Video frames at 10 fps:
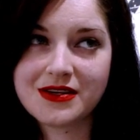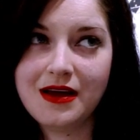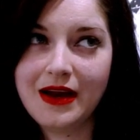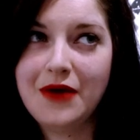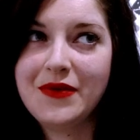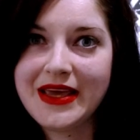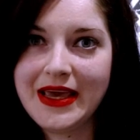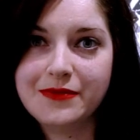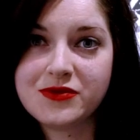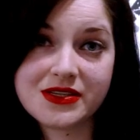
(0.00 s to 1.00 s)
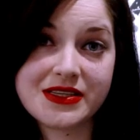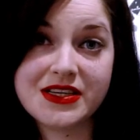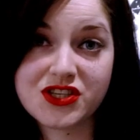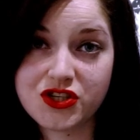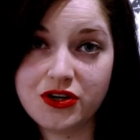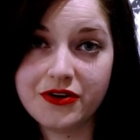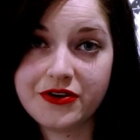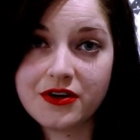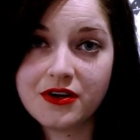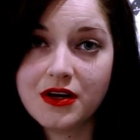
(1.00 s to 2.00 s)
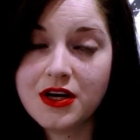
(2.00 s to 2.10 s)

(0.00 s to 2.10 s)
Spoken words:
allowing him to see his daughter,